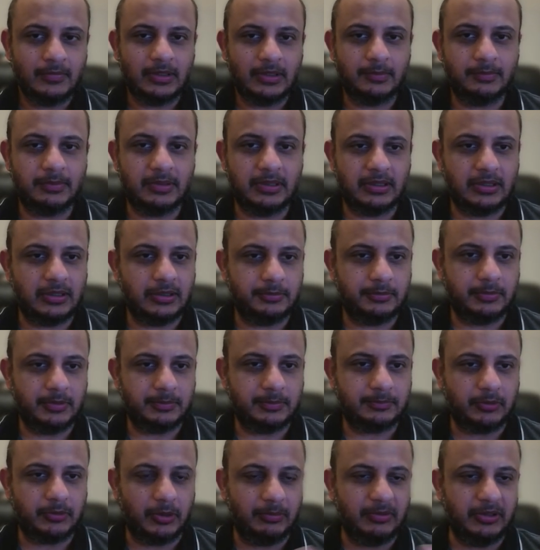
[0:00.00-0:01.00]

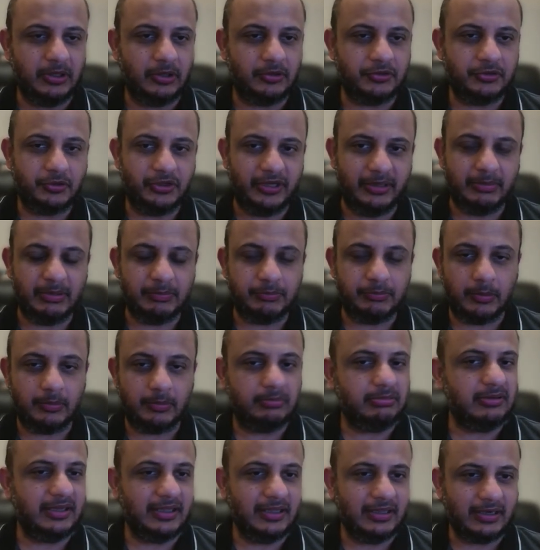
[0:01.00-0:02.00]
But probably on Udemy,
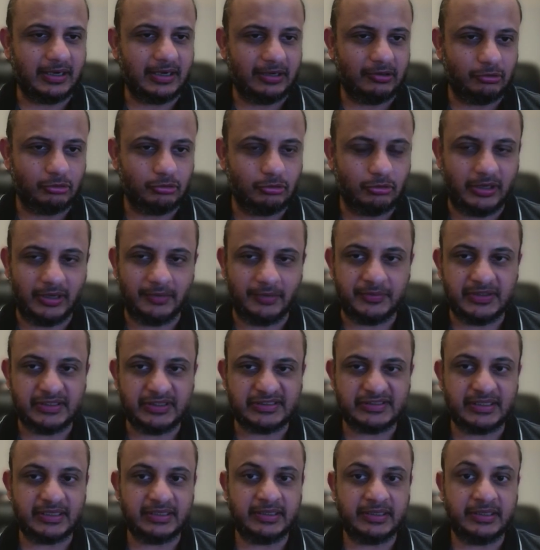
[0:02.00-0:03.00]
probably here. I don't know. I haven't
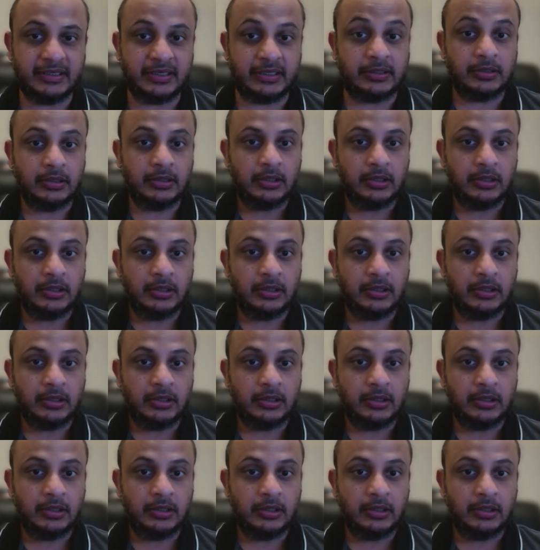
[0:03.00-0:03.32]
decided yet.